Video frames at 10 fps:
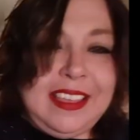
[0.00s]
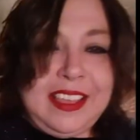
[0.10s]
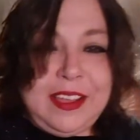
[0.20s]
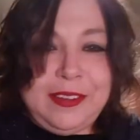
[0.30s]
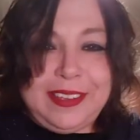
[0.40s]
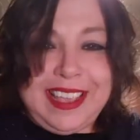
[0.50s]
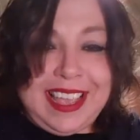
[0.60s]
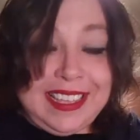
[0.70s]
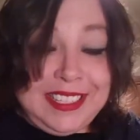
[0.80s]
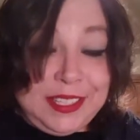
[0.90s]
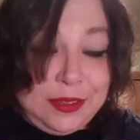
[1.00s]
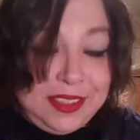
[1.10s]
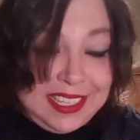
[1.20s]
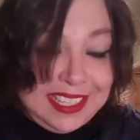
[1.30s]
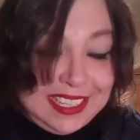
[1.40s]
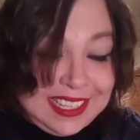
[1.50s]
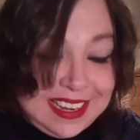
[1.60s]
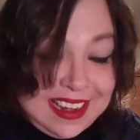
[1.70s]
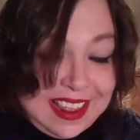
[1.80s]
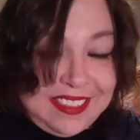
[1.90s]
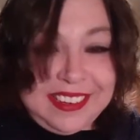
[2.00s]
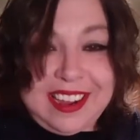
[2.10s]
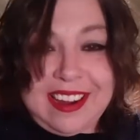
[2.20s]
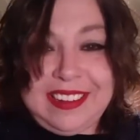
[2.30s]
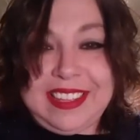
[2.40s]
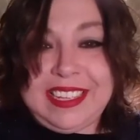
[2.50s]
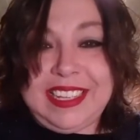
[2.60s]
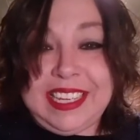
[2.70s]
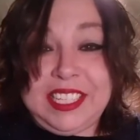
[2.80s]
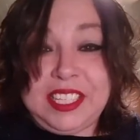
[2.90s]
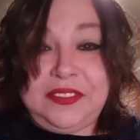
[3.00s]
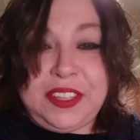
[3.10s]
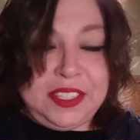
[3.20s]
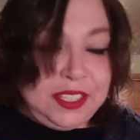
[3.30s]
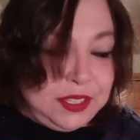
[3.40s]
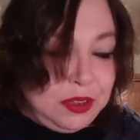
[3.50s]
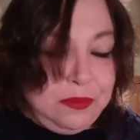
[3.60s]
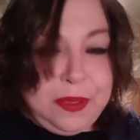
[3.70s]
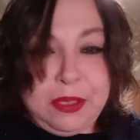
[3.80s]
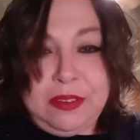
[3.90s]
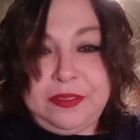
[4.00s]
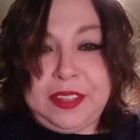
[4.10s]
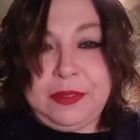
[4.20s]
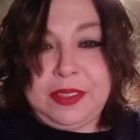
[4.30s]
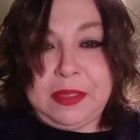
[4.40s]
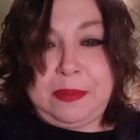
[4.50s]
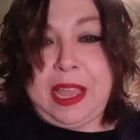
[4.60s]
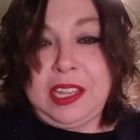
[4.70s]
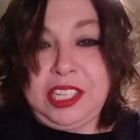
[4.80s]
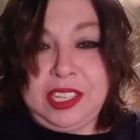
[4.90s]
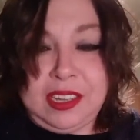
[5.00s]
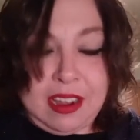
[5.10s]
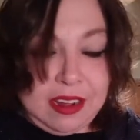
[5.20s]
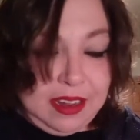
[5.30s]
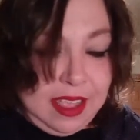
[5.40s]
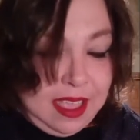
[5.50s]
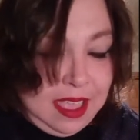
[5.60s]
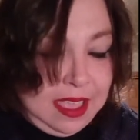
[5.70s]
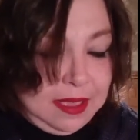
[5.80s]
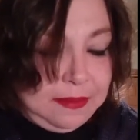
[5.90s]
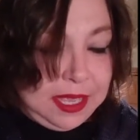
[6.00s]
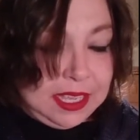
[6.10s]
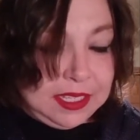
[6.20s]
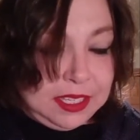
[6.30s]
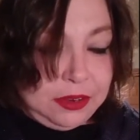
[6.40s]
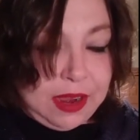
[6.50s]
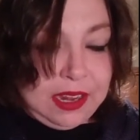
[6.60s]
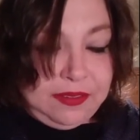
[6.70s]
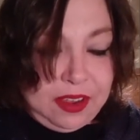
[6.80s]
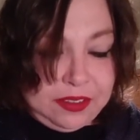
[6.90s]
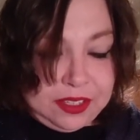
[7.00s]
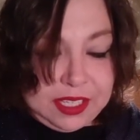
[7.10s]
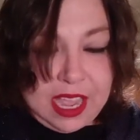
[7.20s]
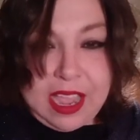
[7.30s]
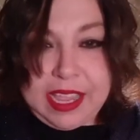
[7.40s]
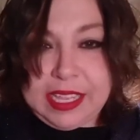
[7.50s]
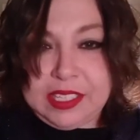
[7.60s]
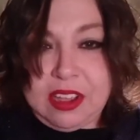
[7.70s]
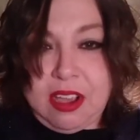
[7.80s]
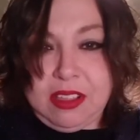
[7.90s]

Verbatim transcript: Okay, so this is another card that like just fits so beautifully with the Passion card because Grandfather Sky is all